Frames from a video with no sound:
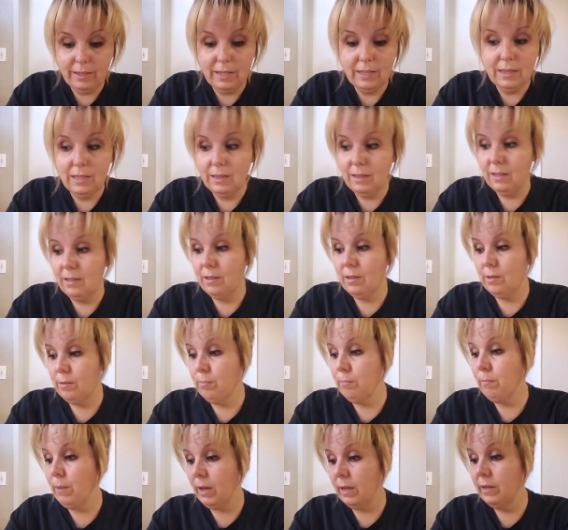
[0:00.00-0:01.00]
think that
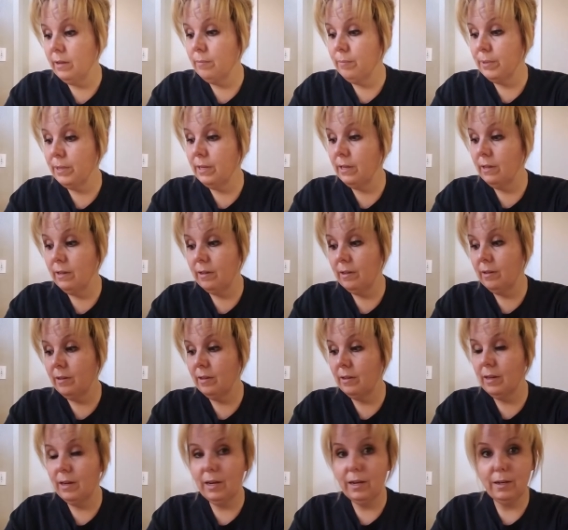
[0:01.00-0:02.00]
this might
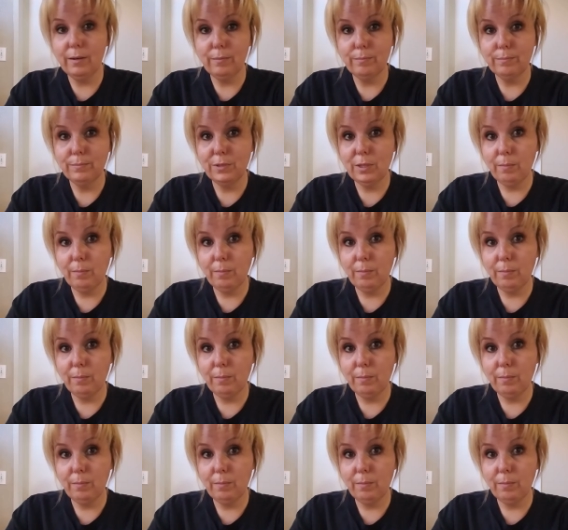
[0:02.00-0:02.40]
be um,